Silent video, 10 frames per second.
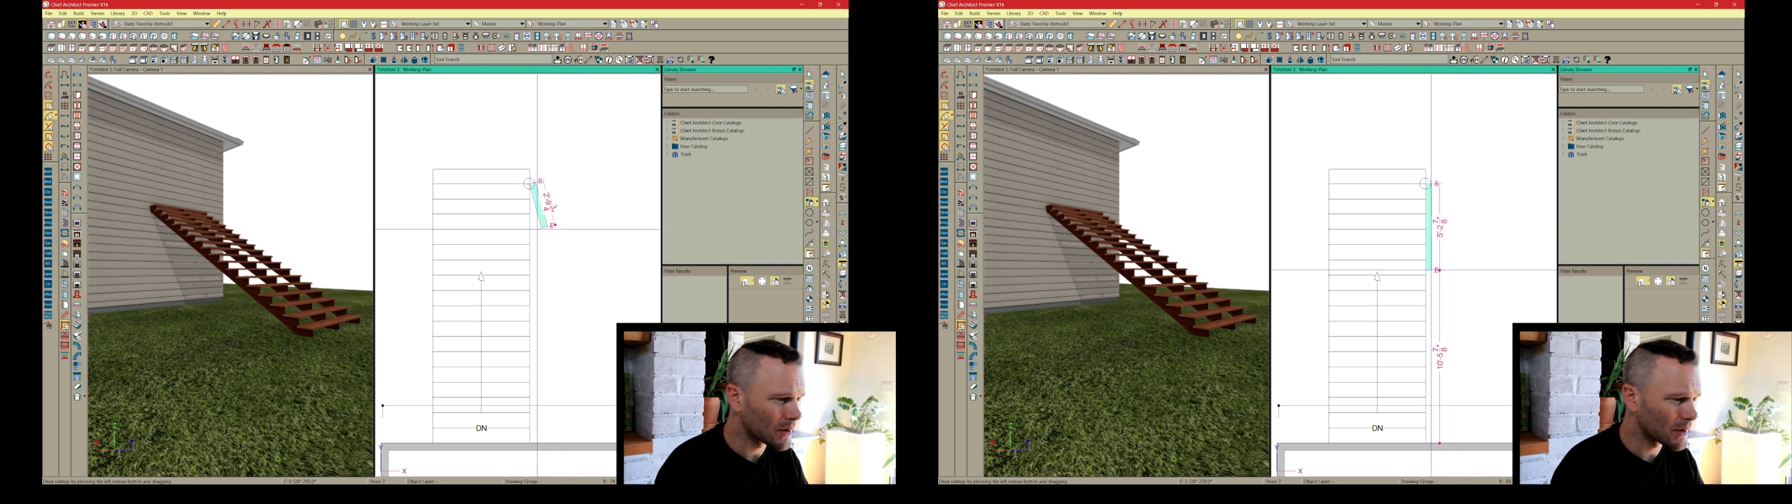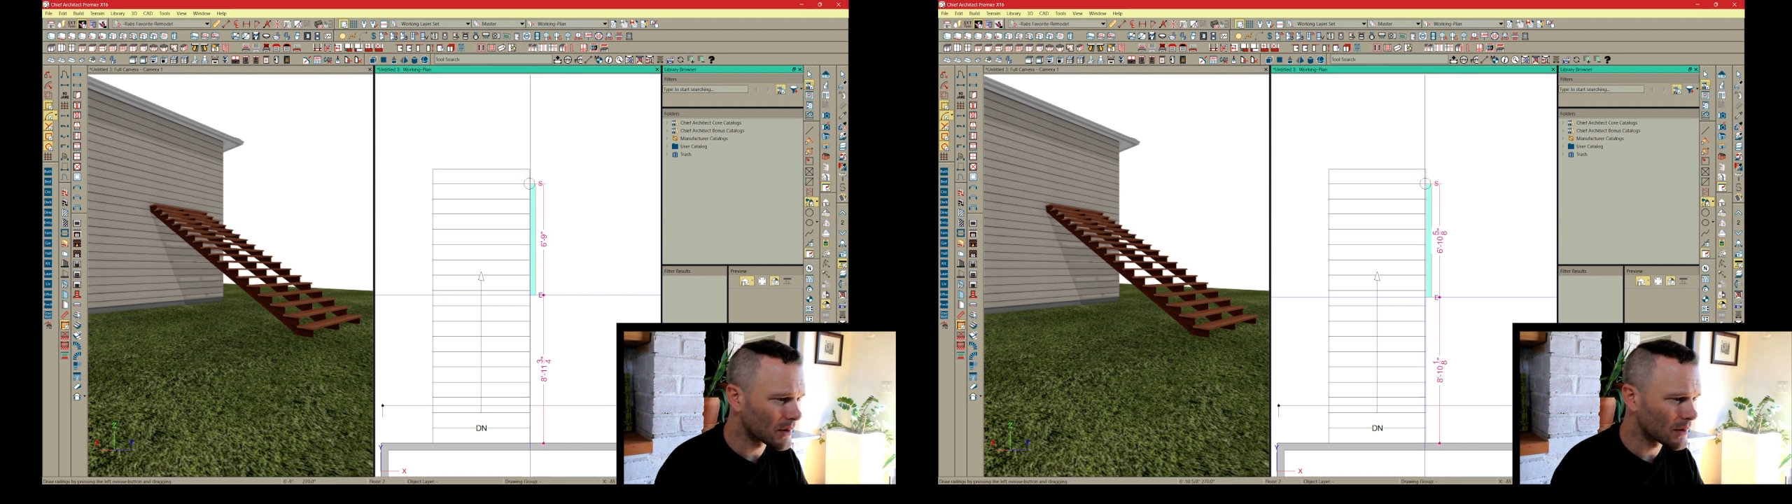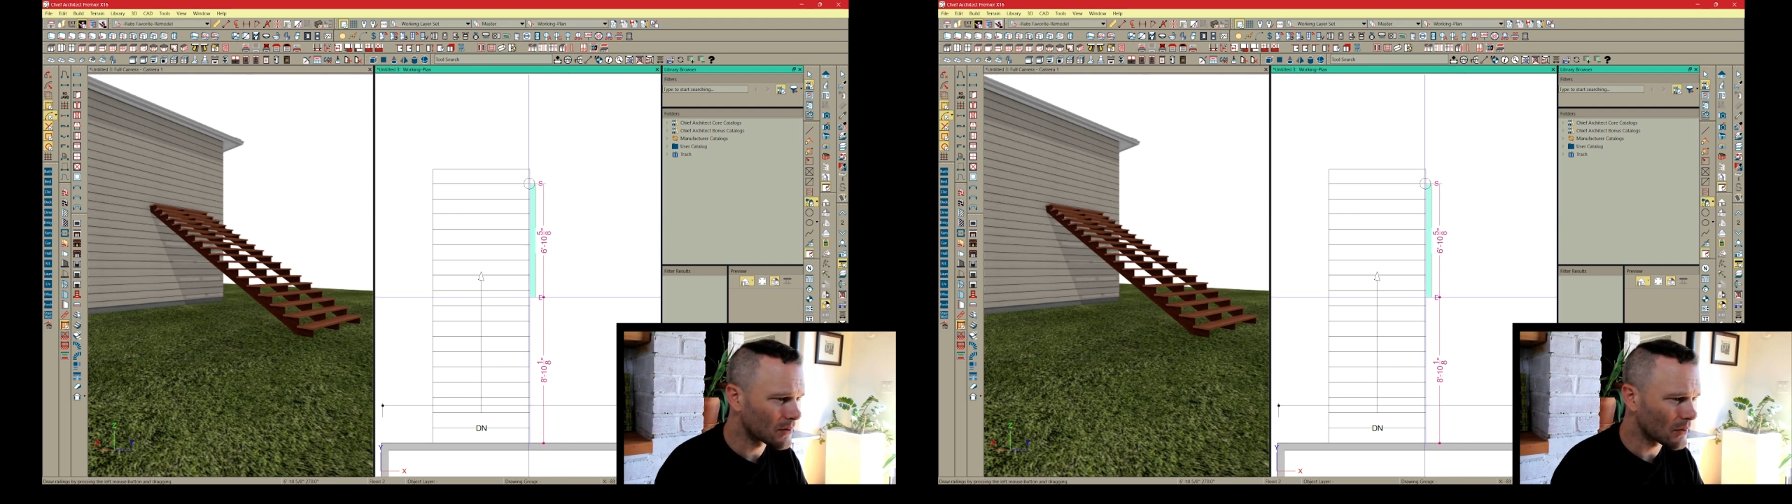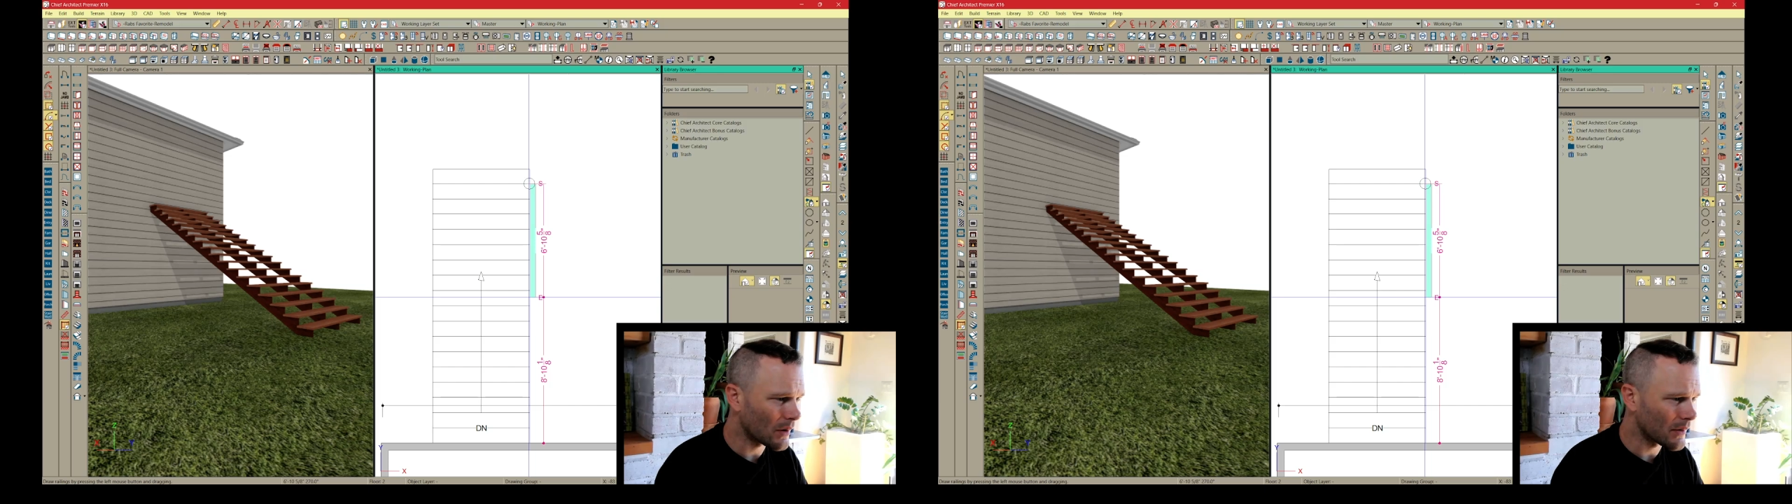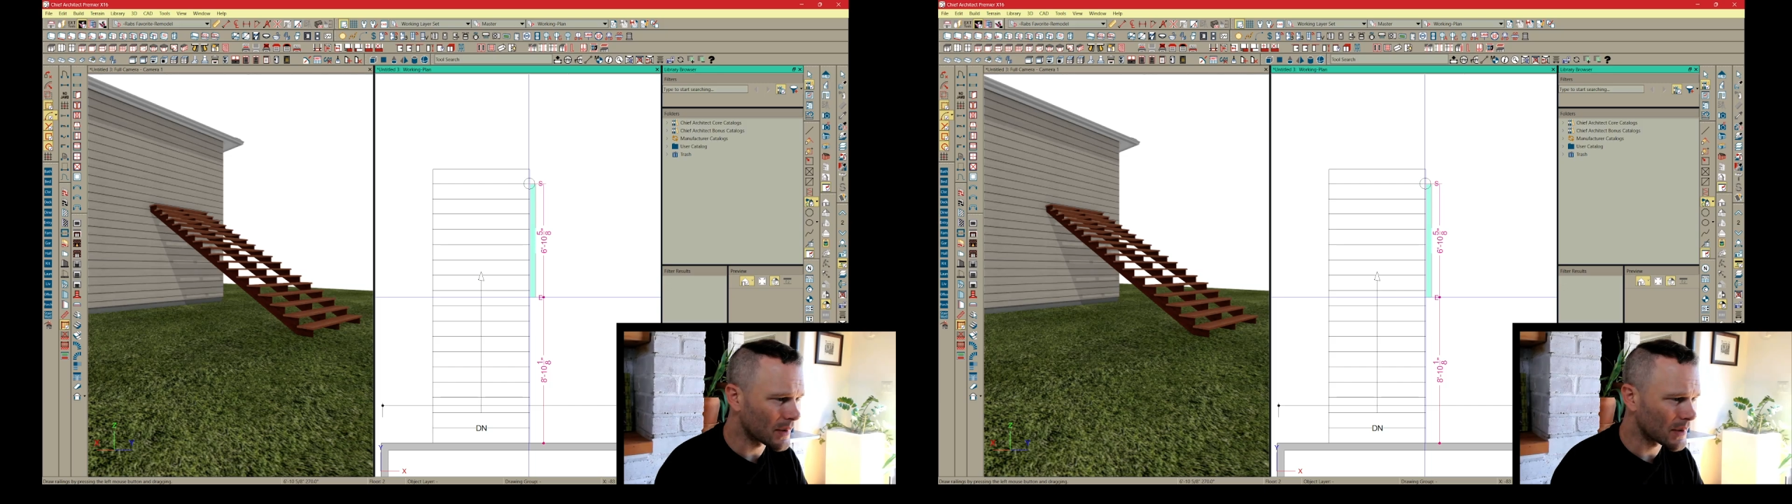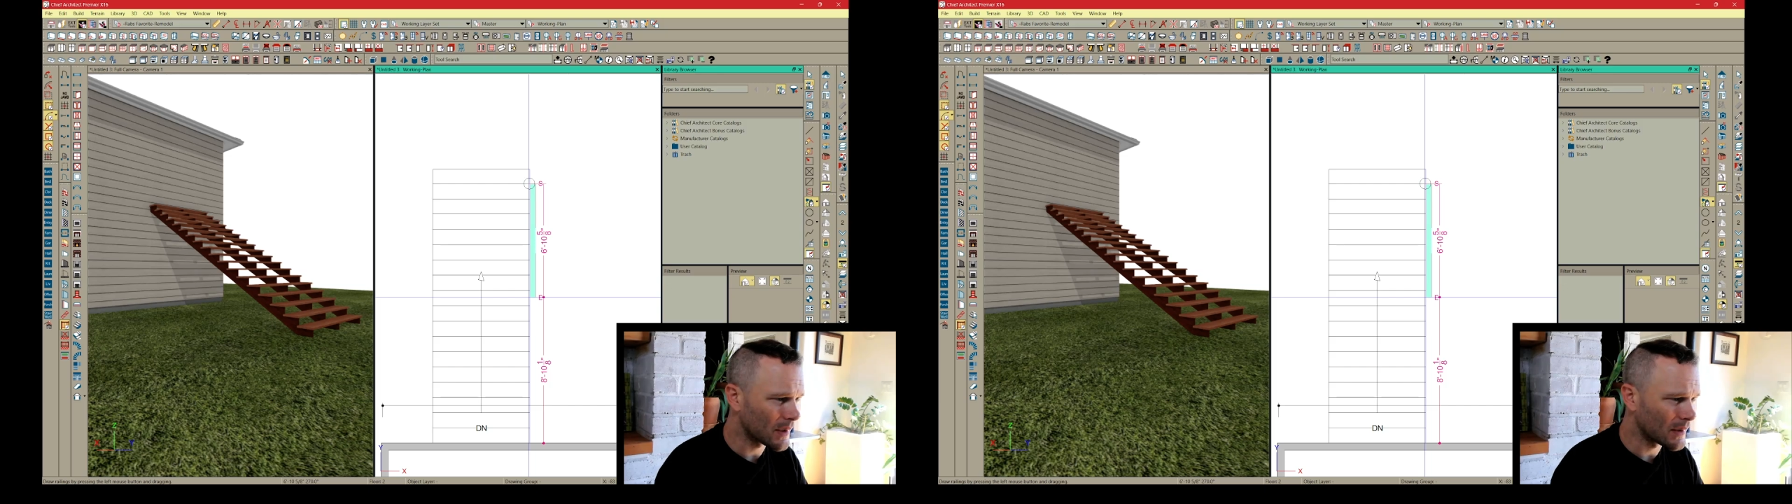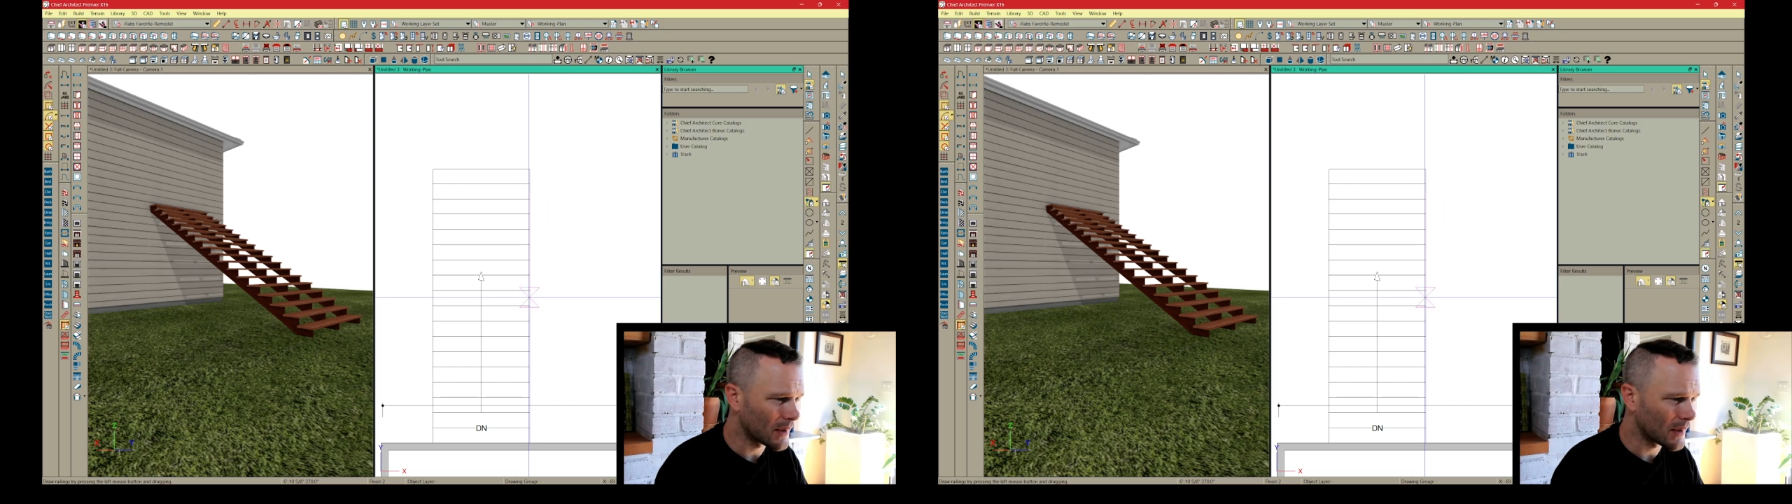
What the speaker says: just draw this in.